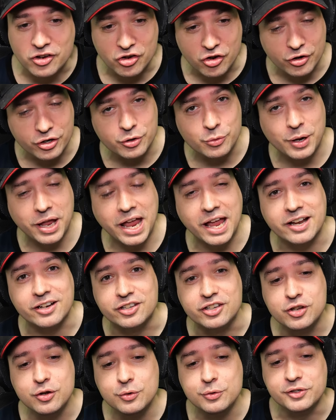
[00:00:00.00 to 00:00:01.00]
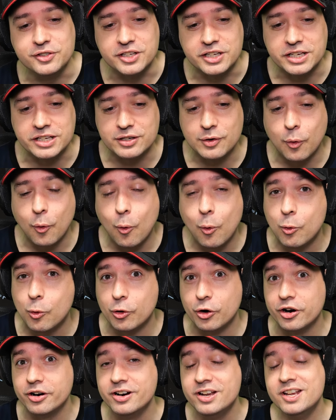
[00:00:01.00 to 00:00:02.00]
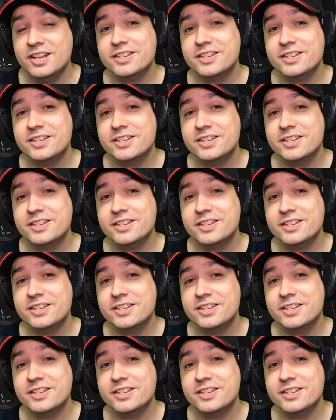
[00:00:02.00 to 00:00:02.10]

sure you can't use it, or